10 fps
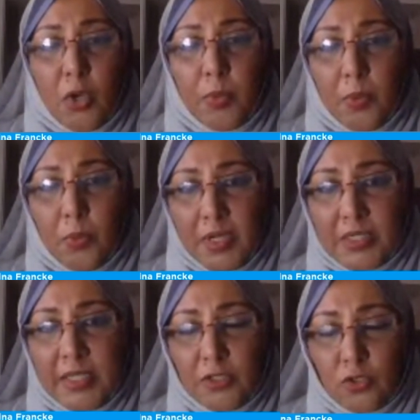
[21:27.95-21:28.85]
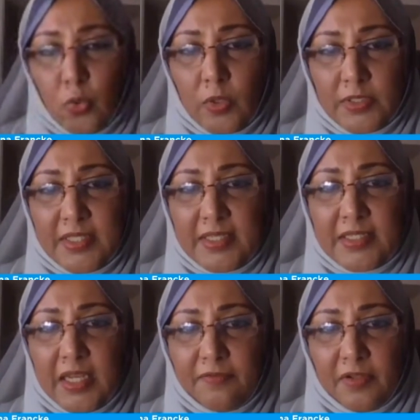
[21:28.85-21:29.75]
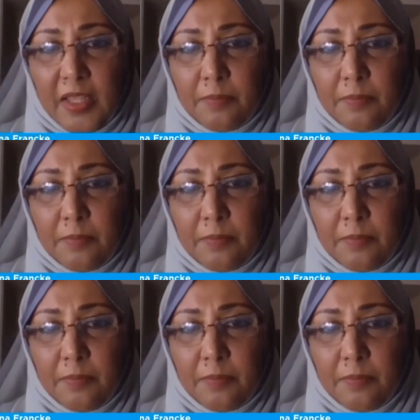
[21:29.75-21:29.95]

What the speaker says: we were working towards these level,